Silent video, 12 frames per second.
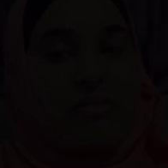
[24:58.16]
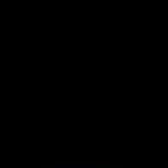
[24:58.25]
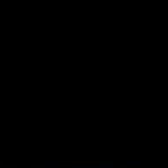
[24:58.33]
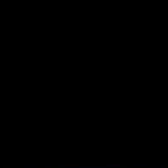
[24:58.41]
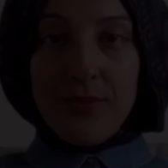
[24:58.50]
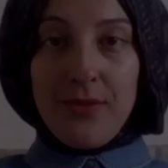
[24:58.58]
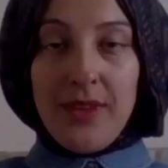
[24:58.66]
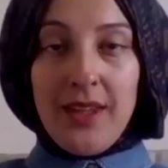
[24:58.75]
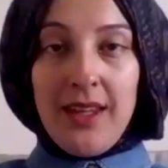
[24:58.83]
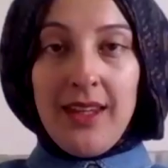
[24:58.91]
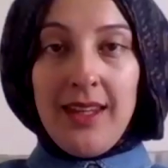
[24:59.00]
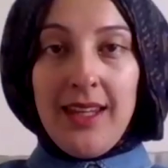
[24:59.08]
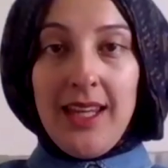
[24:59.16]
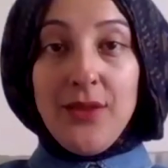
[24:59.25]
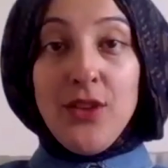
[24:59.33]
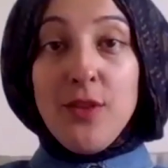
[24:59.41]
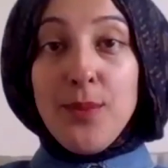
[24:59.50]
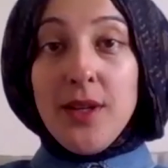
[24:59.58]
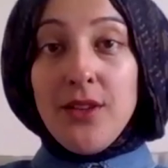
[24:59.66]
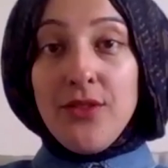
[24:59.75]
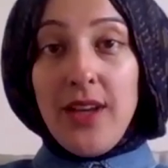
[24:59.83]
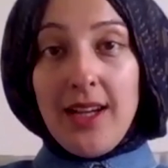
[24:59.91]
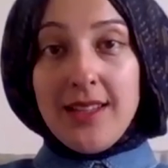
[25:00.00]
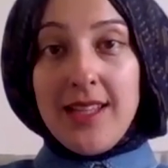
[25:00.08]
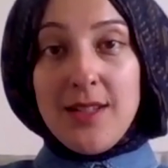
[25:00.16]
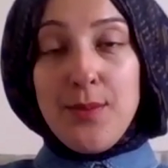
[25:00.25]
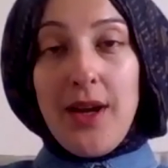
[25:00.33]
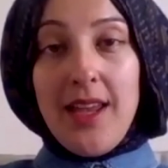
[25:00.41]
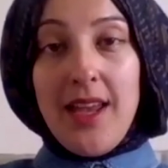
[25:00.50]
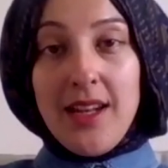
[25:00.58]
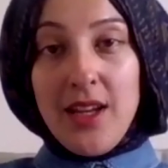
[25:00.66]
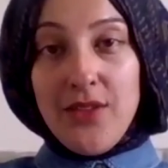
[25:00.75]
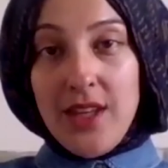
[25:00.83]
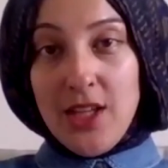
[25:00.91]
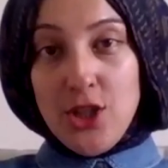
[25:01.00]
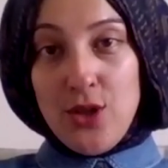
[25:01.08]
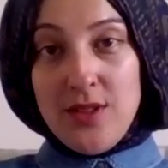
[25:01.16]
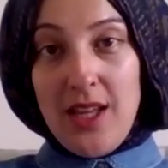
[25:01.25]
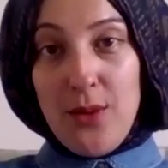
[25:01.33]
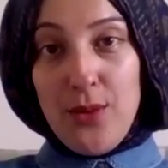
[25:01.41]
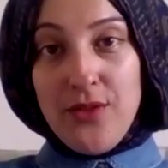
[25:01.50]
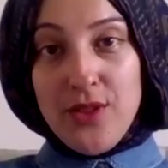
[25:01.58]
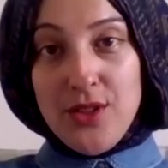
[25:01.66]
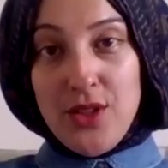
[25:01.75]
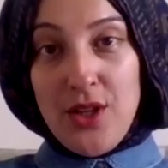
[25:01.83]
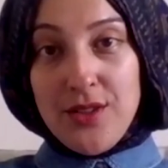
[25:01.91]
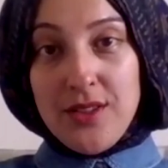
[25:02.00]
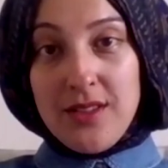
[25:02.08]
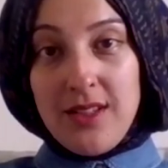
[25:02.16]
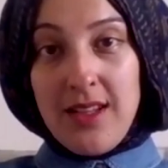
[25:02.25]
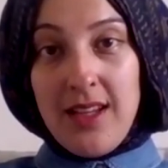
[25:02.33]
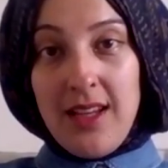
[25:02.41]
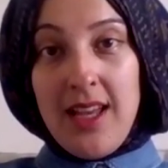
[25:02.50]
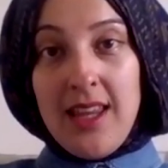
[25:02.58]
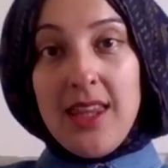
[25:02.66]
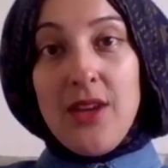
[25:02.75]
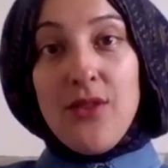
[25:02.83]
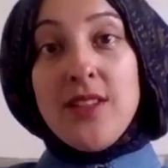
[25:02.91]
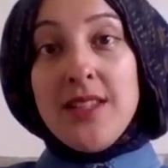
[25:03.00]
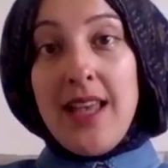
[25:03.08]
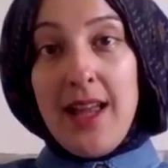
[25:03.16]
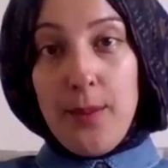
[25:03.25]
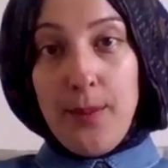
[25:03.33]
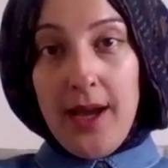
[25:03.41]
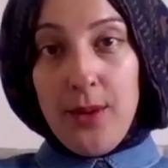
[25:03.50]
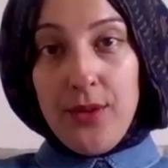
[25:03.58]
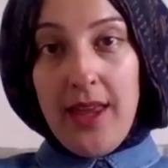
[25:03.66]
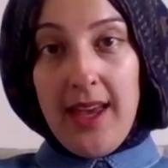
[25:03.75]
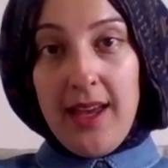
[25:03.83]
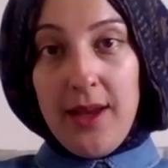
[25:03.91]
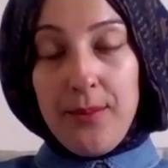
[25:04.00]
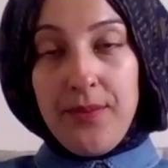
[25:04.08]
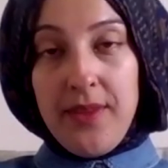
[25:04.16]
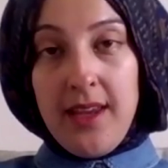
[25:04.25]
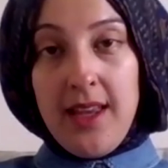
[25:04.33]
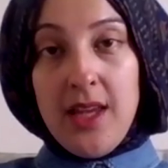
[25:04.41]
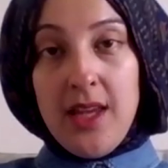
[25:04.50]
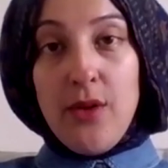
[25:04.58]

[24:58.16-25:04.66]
Right. If you've been affected by any of the issues that we've discussed, there is help out there. There are